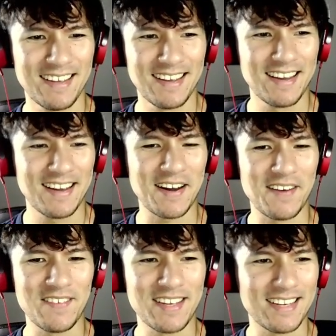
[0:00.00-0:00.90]
I
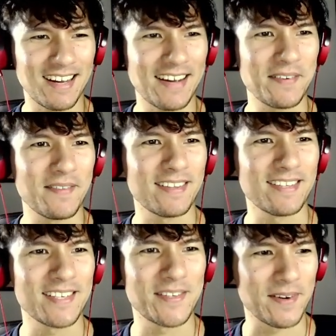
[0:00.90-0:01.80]
mean, I don't think this
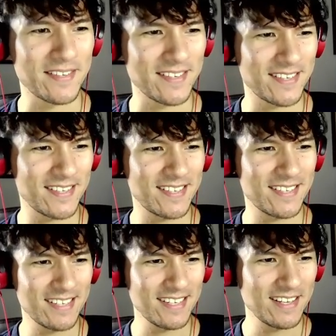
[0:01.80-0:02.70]
Duress is
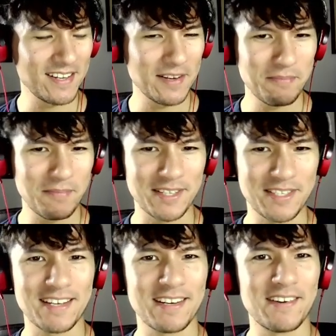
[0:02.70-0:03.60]

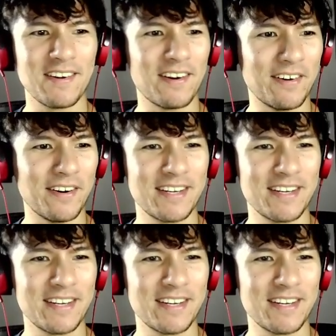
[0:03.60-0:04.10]
particularly hard.